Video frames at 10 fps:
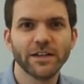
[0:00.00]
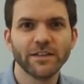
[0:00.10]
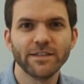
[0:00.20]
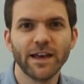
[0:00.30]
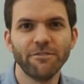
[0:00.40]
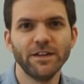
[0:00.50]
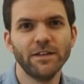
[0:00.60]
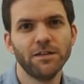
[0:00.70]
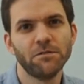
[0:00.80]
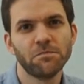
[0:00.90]

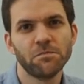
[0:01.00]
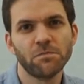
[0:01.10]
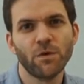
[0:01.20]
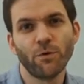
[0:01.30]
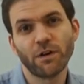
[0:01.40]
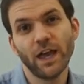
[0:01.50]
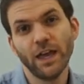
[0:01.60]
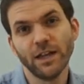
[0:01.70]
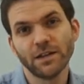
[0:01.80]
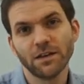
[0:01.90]
7 or
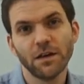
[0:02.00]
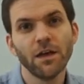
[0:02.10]
8.